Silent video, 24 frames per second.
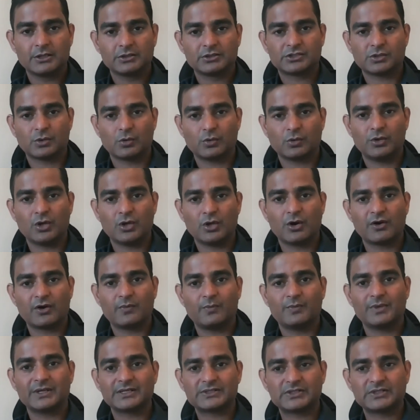So your
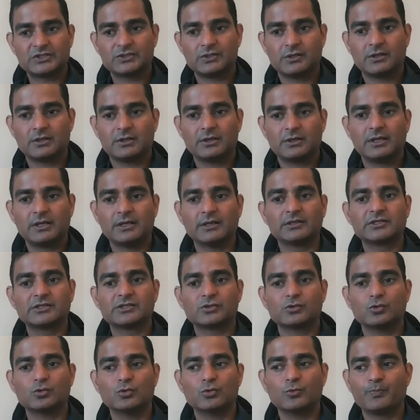messaging needs
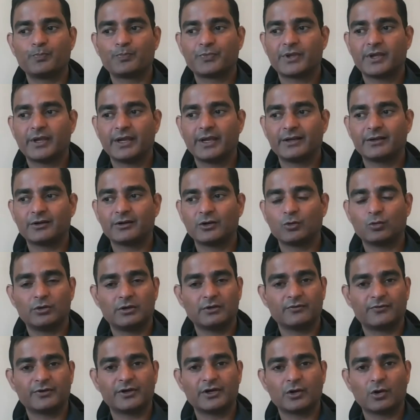to cater to
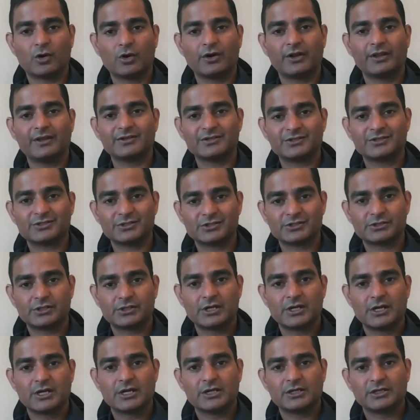different audiences.
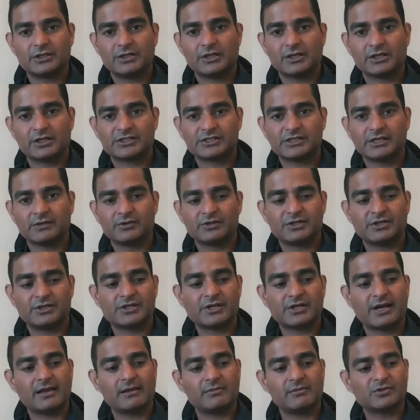There are certain
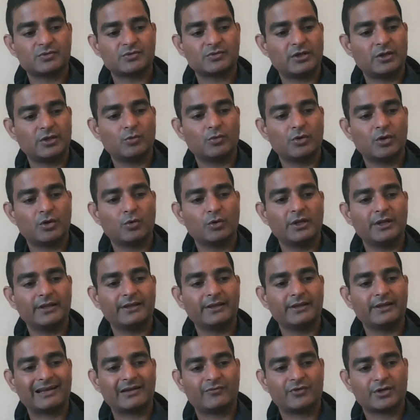times when you will
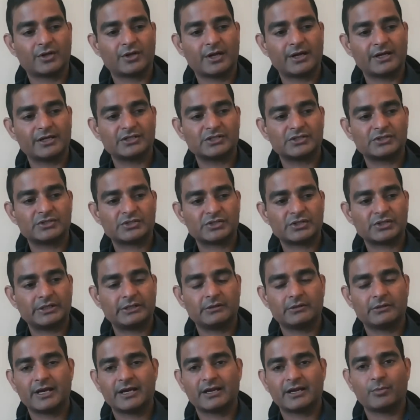only advertise
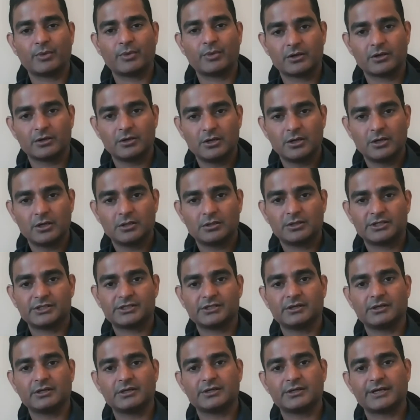in Arabic. There are
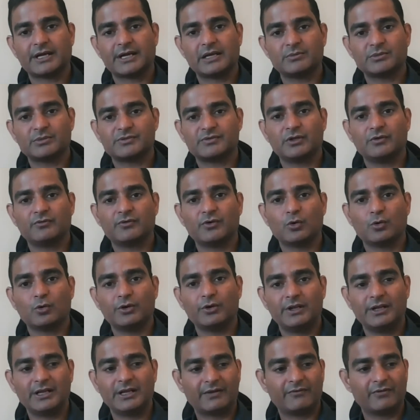certain times when you will
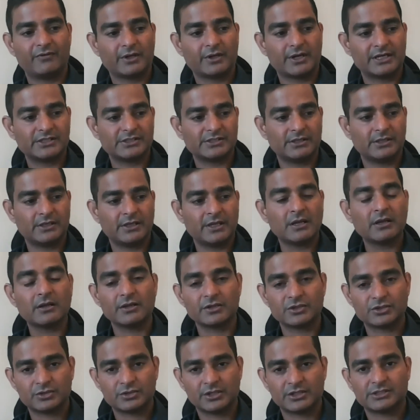only advertise in
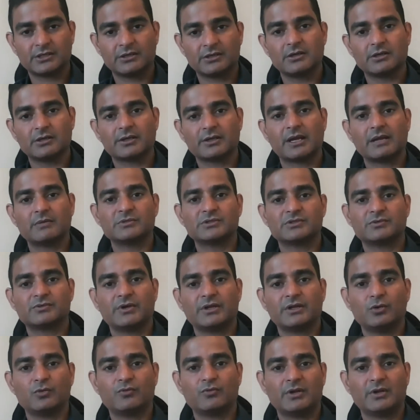English. There are certain times
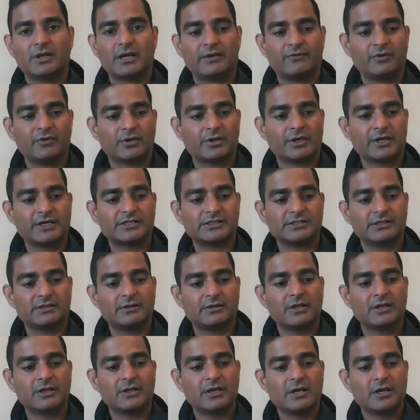when you will advertise in